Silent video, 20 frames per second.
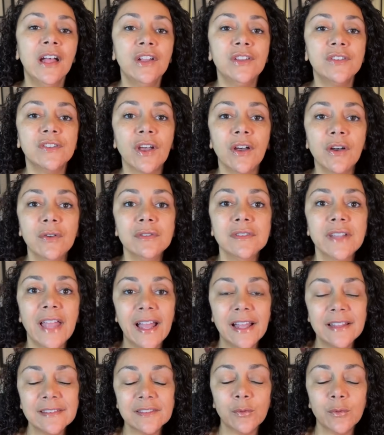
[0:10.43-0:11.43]
So
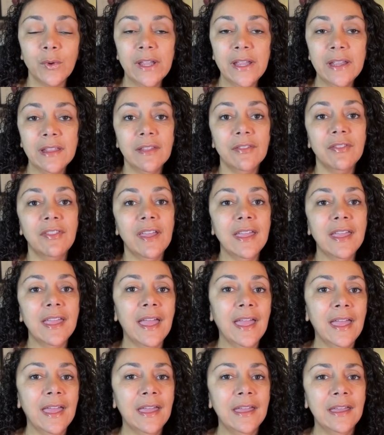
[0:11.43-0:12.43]
last week they
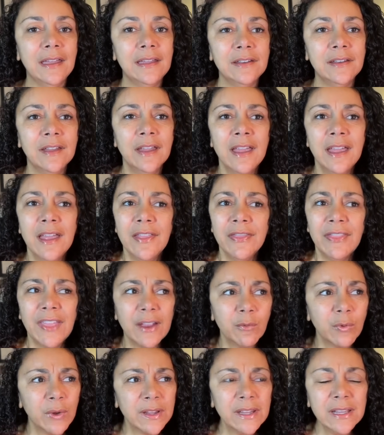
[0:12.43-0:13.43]

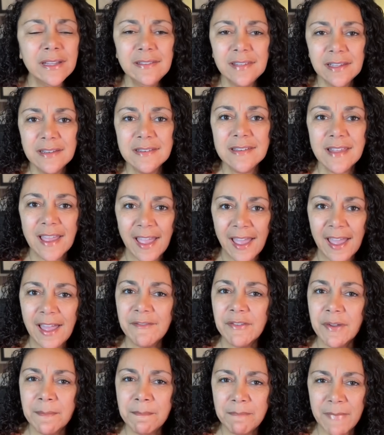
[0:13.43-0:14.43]
really didn't have
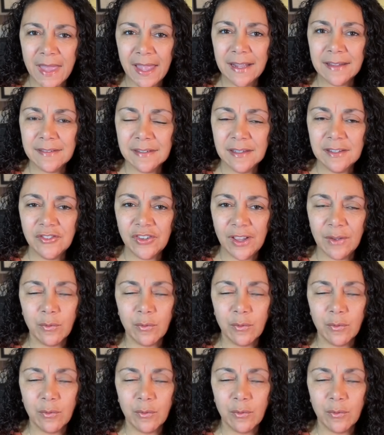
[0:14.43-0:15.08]
a maxi challenge.